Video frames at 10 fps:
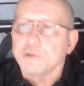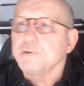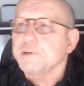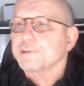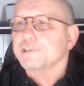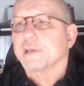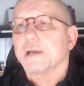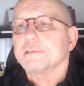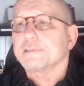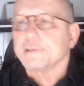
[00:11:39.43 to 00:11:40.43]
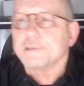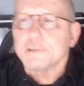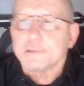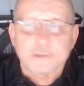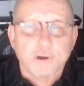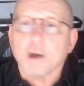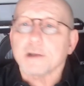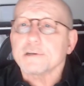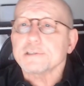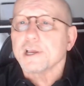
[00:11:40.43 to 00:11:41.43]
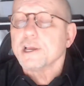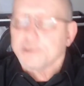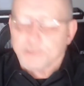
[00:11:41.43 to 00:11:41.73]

you, your sons and daughters,